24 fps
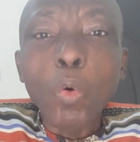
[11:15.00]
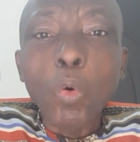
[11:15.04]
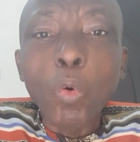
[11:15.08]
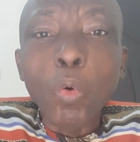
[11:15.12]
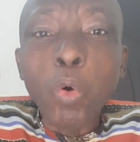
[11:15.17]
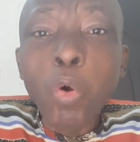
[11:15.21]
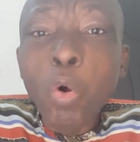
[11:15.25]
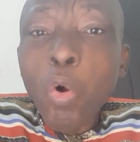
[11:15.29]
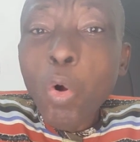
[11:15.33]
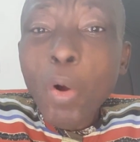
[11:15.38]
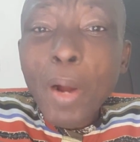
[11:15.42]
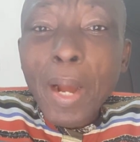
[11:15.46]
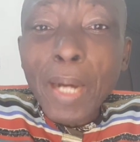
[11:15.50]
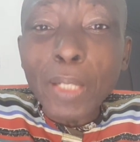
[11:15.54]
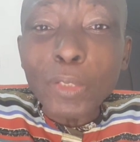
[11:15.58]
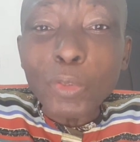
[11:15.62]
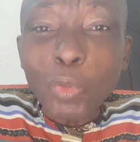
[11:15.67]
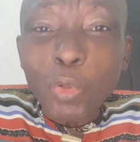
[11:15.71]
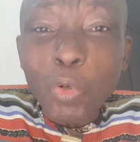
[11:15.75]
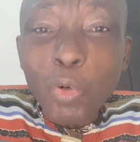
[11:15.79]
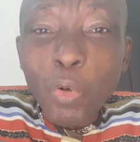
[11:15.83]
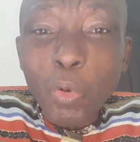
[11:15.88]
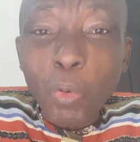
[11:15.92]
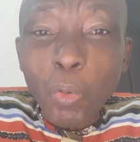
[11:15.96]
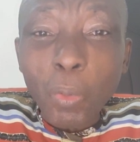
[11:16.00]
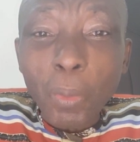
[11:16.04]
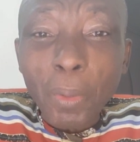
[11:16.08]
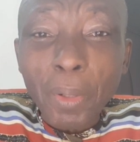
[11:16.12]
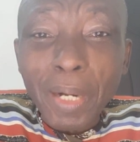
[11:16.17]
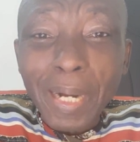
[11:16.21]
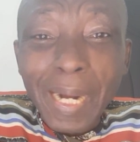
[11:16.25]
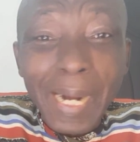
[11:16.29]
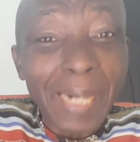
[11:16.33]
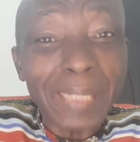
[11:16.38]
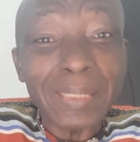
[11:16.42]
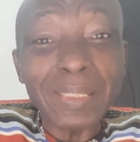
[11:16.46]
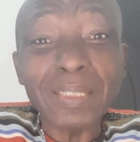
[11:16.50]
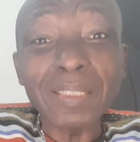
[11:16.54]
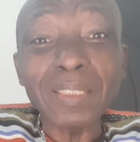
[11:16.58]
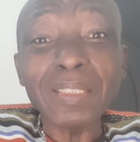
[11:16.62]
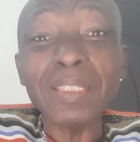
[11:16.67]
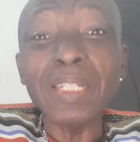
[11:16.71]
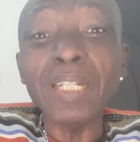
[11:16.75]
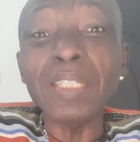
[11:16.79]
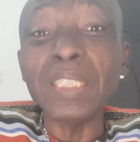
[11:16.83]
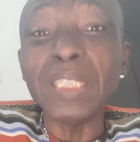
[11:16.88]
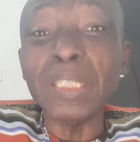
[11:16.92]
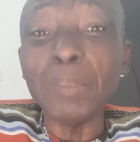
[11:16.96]
Who and who are the
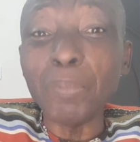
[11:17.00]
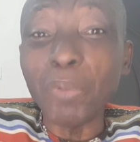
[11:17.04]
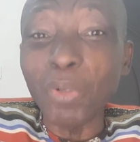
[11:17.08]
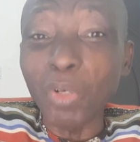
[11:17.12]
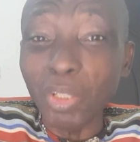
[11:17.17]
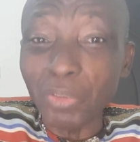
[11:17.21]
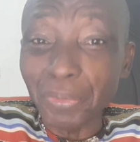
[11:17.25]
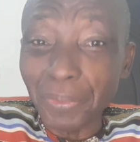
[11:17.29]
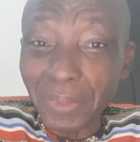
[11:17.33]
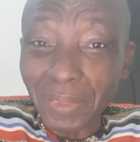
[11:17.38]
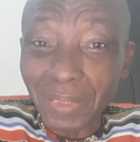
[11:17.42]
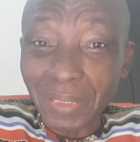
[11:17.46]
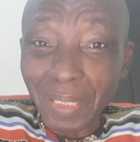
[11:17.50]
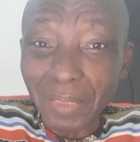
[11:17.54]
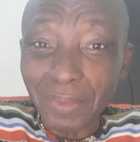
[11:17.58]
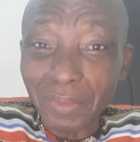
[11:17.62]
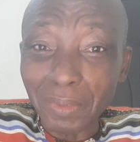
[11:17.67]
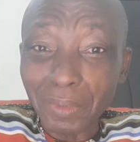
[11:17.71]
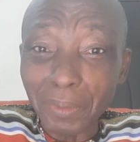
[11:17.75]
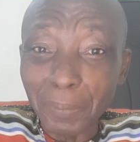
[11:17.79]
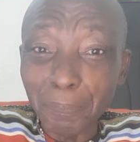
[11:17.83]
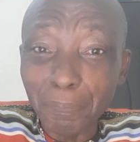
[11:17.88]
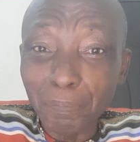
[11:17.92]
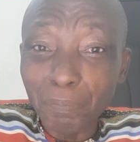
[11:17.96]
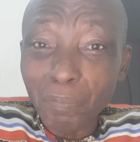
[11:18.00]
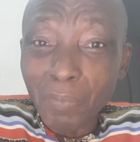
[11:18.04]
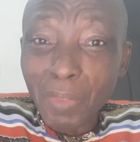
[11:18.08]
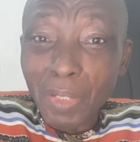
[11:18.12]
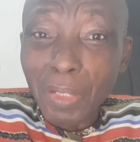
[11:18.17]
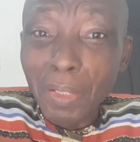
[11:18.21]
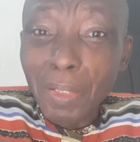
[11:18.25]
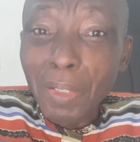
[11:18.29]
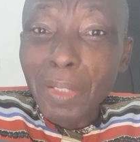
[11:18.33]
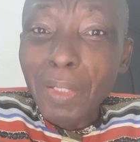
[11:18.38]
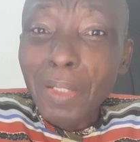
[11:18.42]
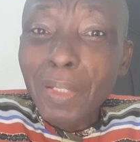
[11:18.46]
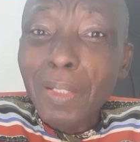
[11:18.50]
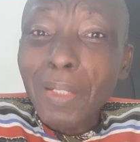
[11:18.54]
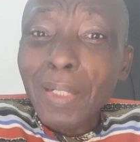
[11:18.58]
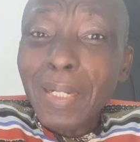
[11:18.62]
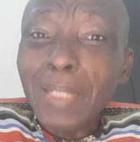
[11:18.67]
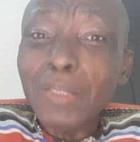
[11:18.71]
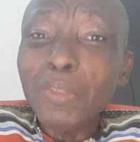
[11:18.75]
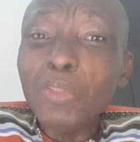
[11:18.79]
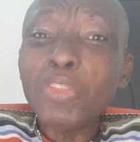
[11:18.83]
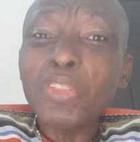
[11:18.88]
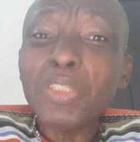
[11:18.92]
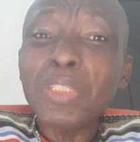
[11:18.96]
said Igbo officers?
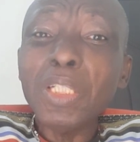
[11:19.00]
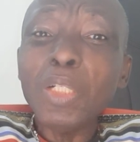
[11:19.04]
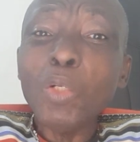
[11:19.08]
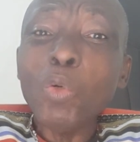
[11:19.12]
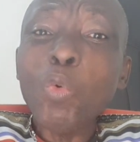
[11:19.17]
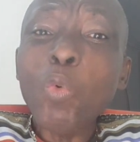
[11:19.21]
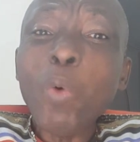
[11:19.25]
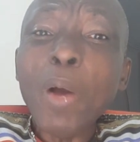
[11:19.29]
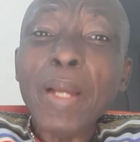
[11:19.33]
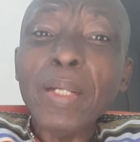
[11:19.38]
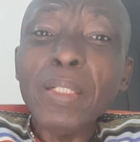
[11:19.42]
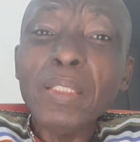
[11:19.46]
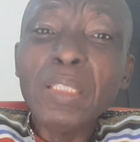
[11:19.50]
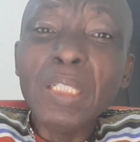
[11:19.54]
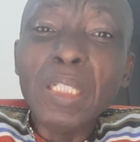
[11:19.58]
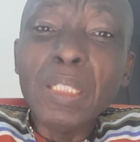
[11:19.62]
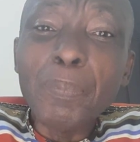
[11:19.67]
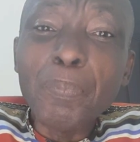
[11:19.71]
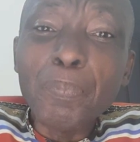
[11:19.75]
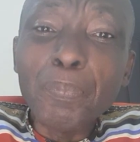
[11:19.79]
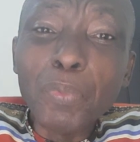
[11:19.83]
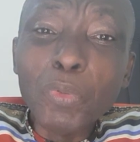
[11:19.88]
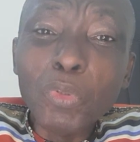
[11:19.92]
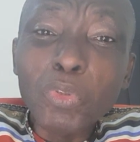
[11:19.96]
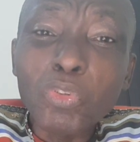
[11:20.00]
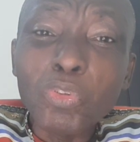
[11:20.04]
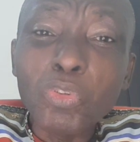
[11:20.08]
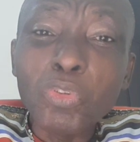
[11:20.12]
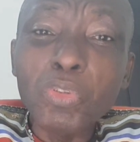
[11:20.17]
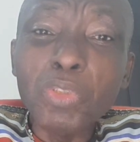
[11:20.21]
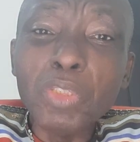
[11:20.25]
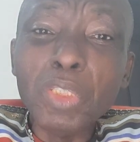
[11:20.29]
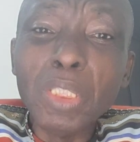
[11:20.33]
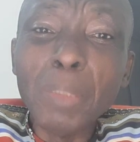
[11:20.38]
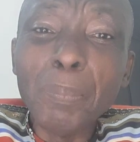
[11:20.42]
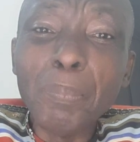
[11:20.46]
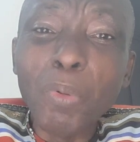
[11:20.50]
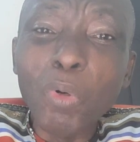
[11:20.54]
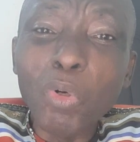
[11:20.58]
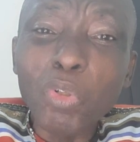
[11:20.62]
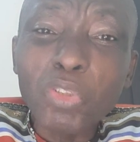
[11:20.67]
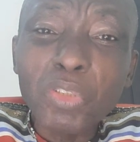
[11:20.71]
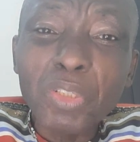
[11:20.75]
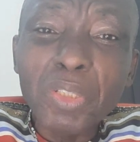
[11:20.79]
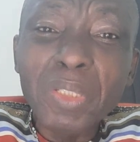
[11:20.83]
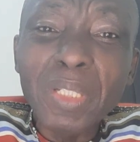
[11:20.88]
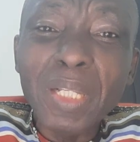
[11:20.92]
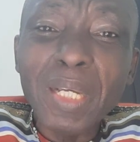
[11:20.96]
Can you see why they put
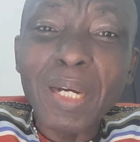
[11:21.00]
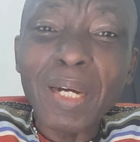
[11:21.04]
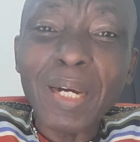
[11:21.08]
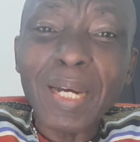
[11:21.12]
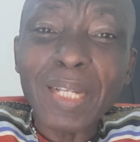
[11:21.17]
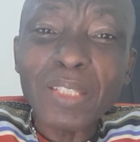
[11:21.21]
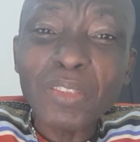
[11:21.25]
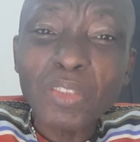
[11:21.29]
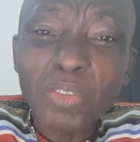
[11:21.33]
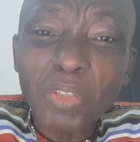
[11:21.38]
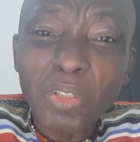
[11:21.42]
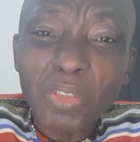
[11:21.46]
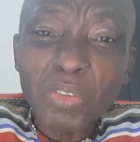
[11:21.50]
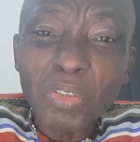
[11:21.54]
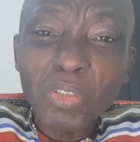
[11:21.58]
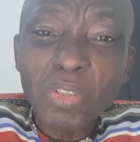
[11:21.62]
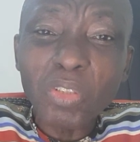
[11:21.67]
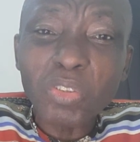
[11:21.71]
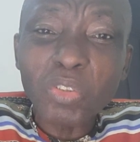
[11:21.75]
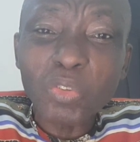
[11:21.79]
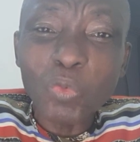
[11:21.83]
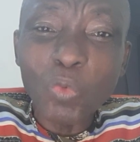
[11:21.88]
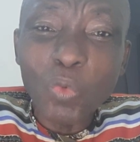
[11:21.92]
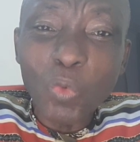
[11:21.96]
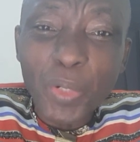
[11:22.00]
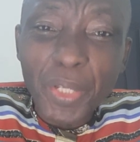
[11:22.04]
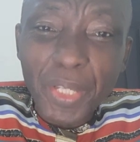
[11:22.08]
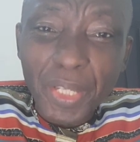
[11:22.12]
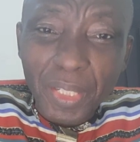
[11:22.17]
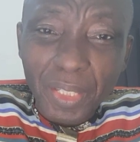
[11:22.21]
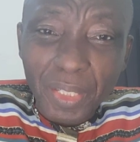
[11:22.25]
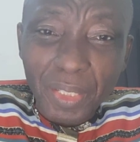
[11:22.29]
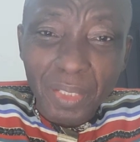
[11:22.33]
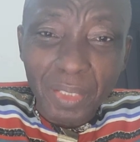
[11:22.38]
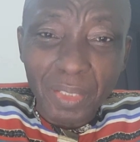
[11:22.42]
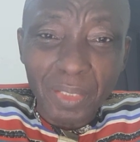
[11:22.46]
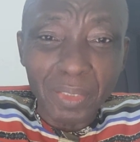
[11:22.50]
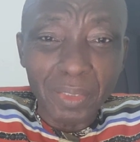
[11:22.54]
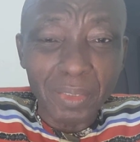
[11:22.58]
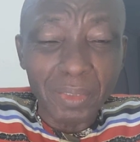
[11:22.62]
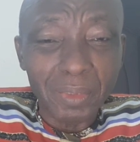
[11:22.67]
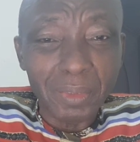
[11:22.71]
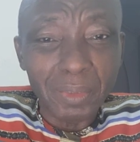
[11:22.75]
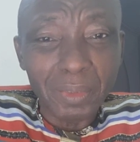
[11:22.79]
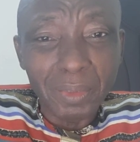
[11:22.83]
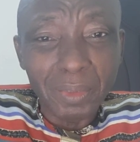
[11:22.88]
Igbos in a hazardous way?